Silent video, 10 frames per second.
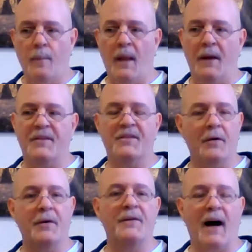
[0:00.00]
and
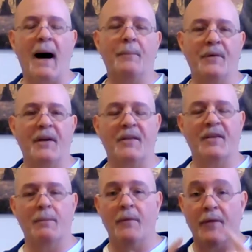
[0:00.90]
start adopting
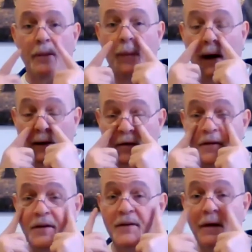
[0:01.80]
some of their
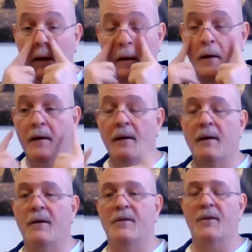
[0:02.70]
policies.
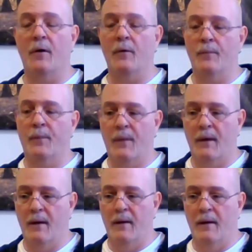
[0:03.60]
So,
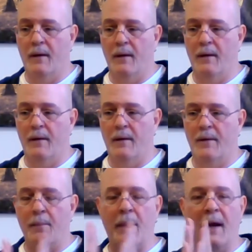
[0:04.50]

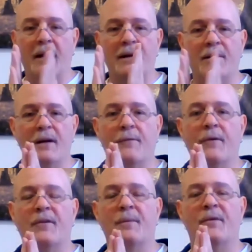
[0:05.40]
the main
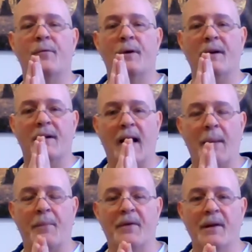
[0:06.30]
difference between
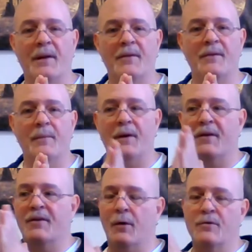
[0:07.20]
capitalism and
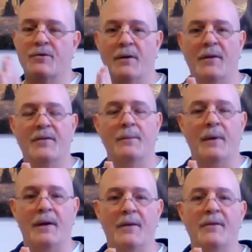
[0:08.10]
socialism
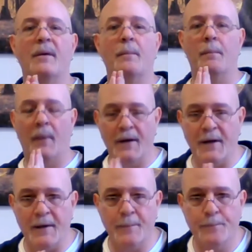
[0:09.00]
is
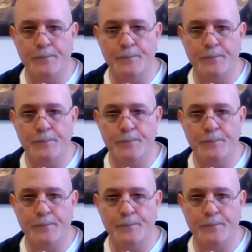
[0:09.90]
money.